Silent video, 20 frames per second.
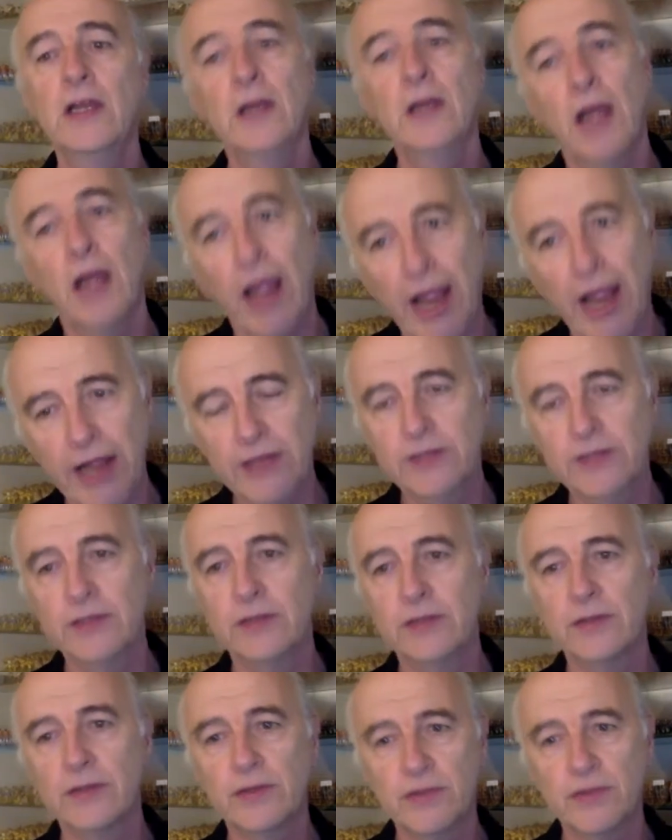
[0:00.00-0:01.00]
and
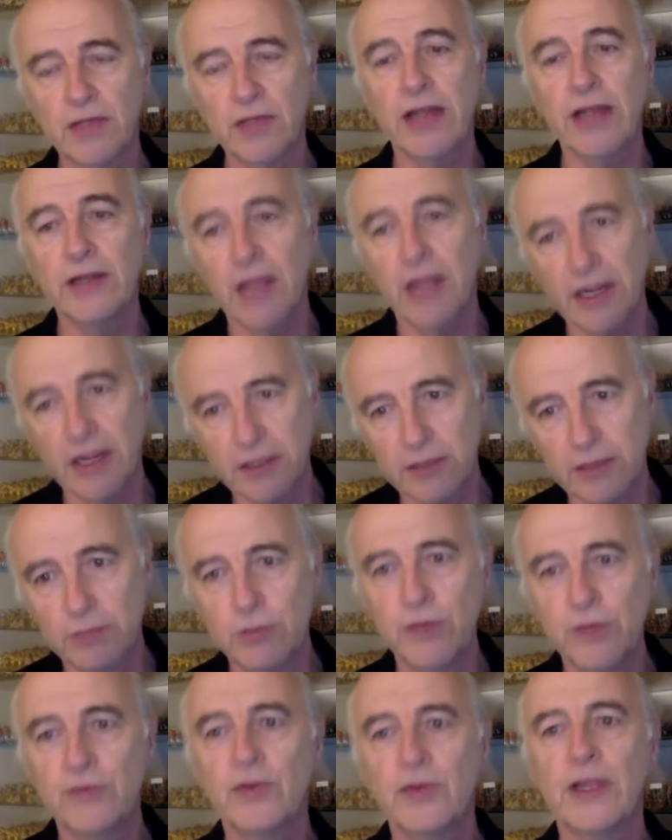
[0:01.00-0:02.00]
to
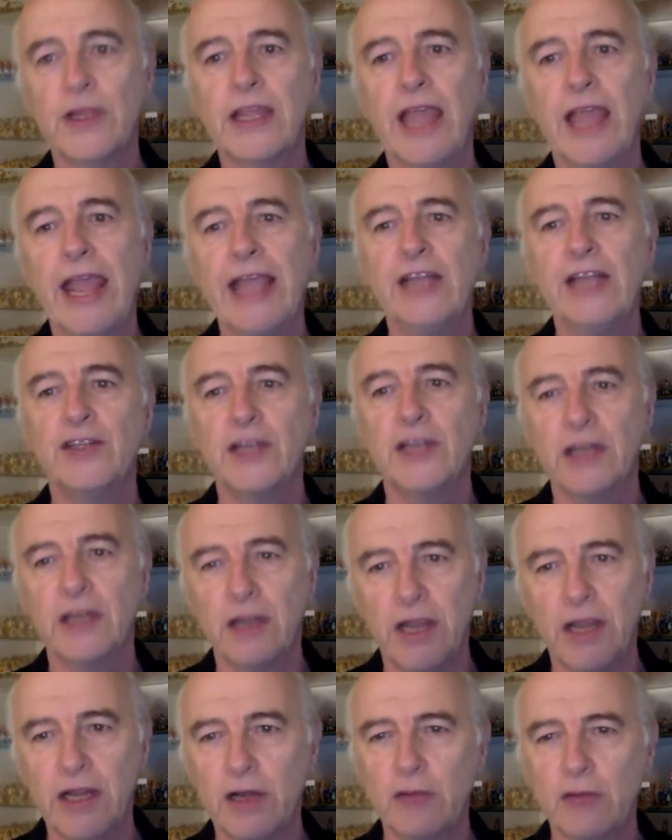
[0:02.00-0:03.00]
move to engage
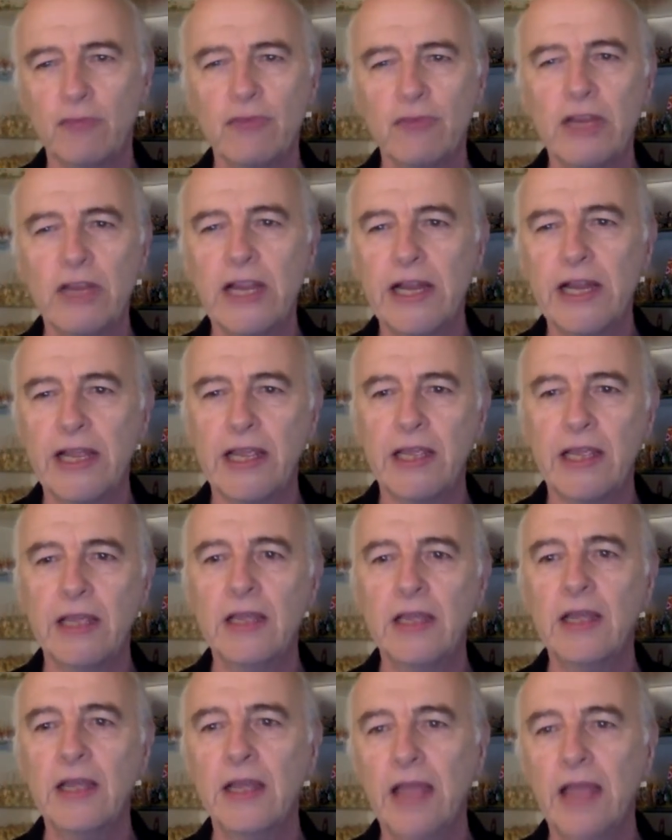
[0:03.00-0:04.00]
in a really
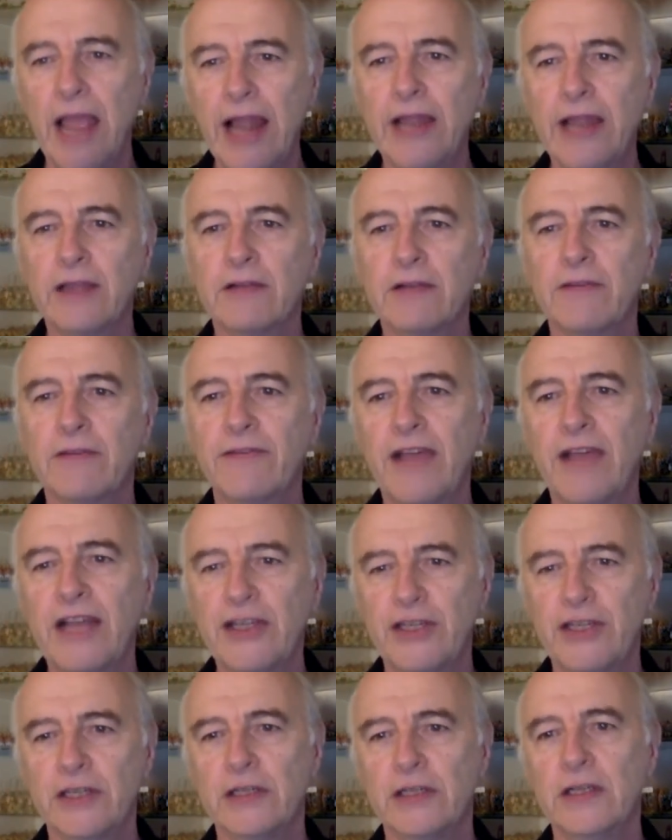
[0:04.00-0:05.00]
elegant
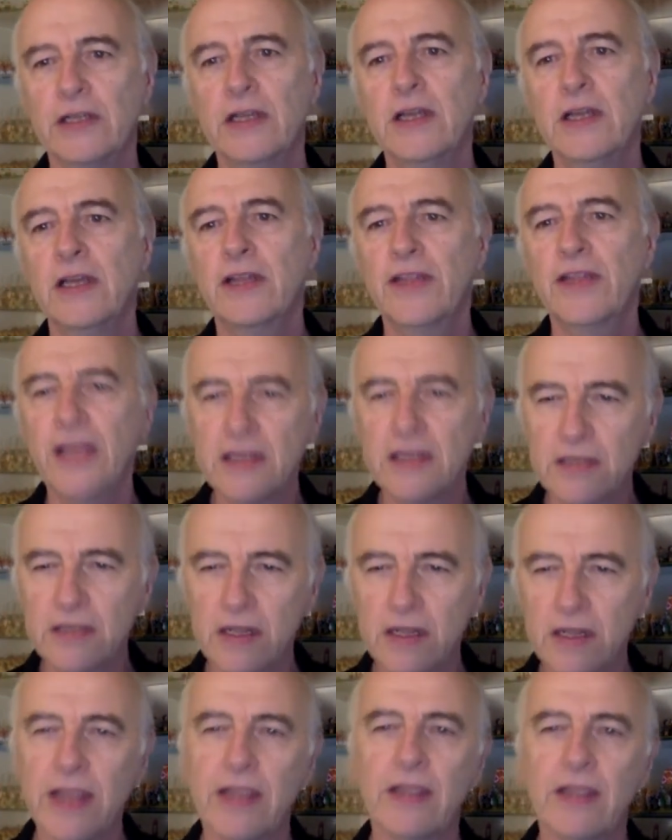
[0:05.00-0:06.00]
fashion. Things
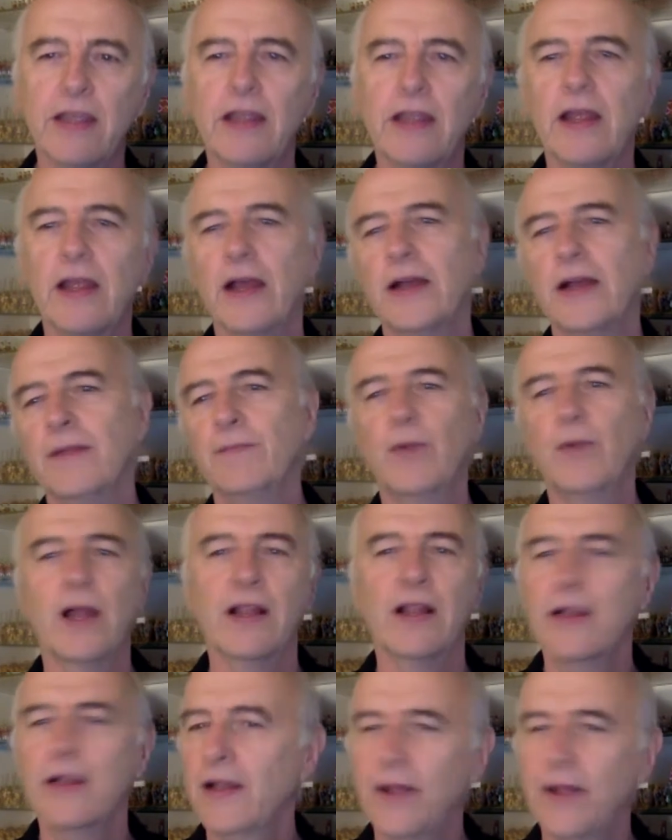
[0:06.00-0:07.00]
like,
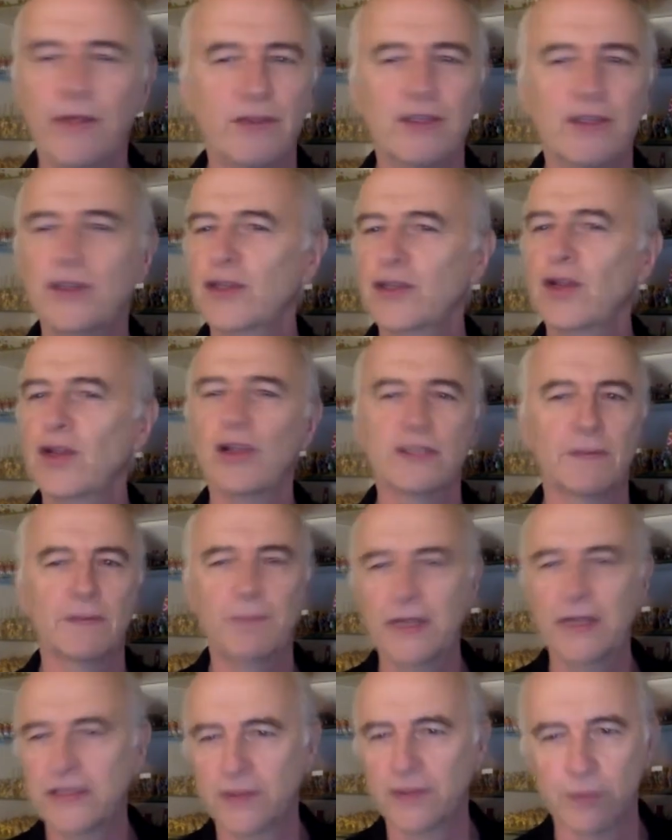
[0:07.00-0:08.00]
well, there's lots of
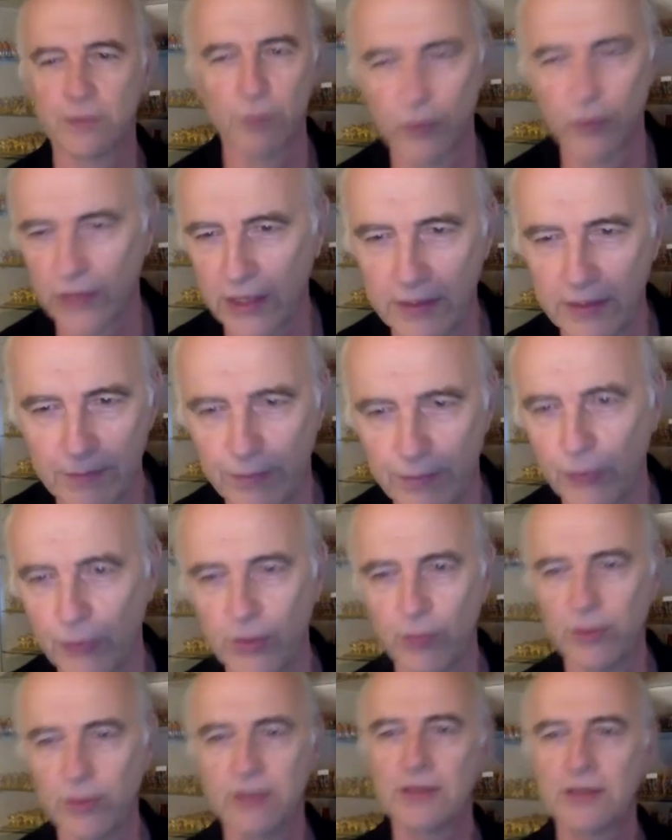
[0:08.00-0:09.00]
bits of the rules I could bore
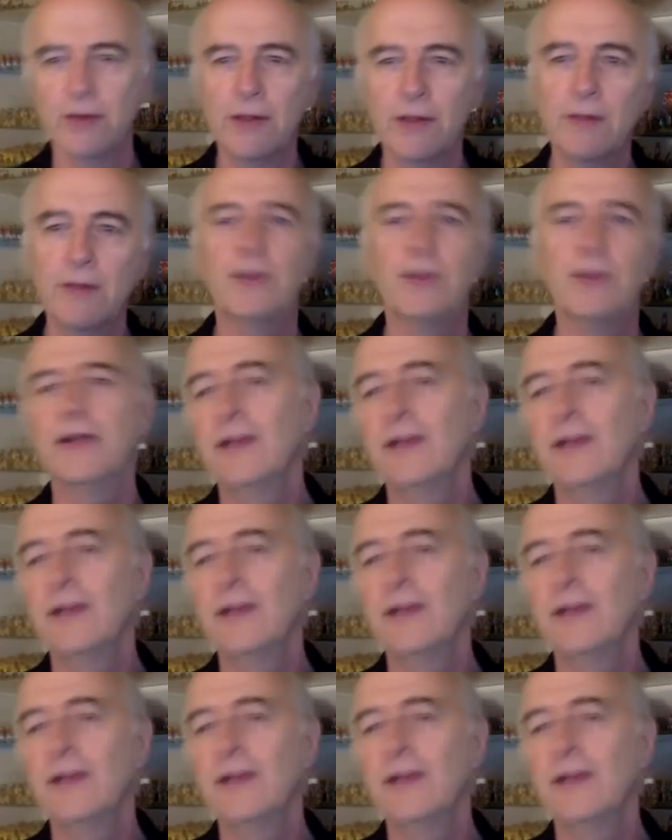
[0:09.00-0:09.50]
you with. So, but